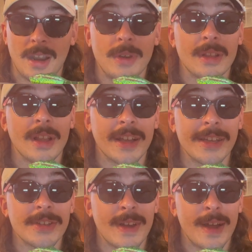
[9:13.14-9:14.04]
we lucky
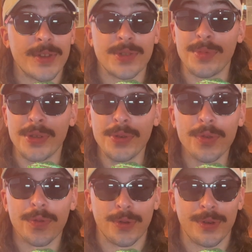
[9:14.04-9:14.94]
to have this
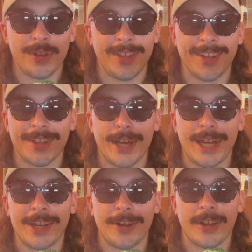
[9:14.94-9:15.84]
beautiful young
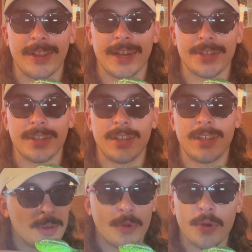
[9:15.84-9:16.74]
lady in our collection.
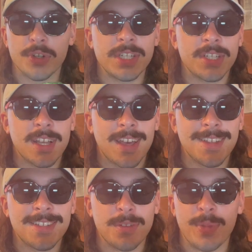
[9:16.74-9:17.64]
The more she
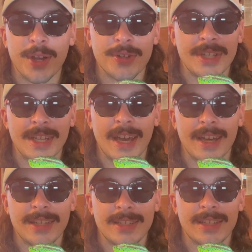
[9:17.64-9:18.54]
sheds, the bigger she
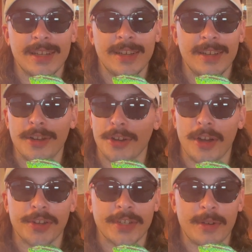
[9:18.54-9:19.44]
gets. Her
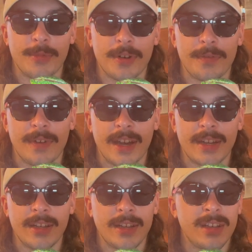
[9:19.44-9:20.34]
colors get more
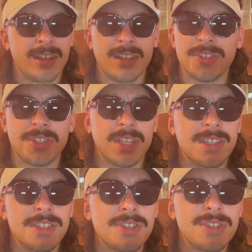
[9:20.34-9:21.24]
defined. She
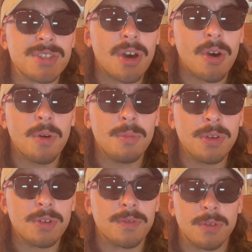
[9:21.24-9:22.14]
is so
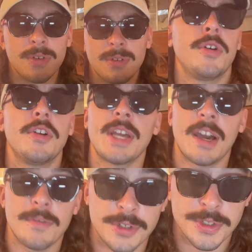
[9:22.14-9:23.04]
beautiful. Put her
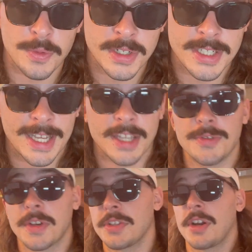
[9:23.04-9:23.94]
down for just 1 second so
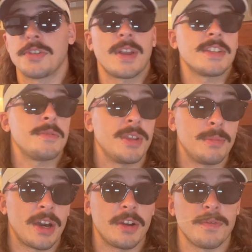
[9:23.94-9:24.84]
I can talk to you guys a bit
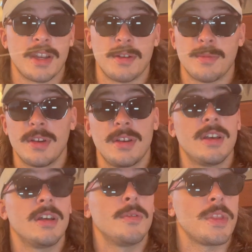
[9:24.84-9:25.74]
about her venom
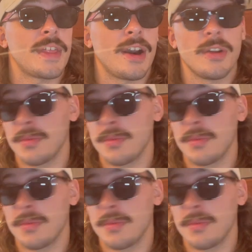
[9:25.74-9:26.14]
without